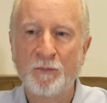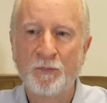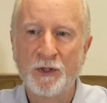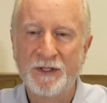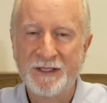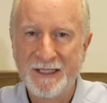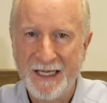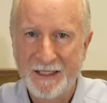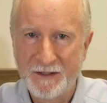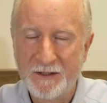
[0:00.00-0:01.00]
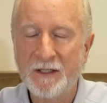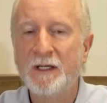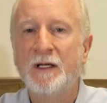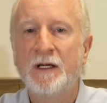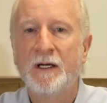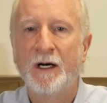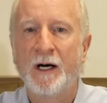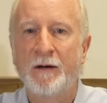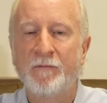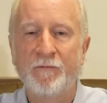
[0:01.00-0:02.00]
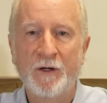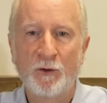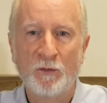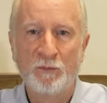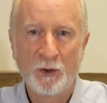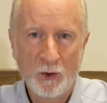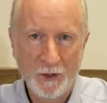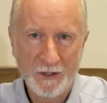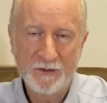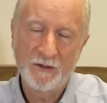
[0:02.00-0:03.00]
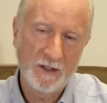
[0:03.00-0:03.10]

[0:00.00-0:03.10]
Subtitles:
protect federal employees.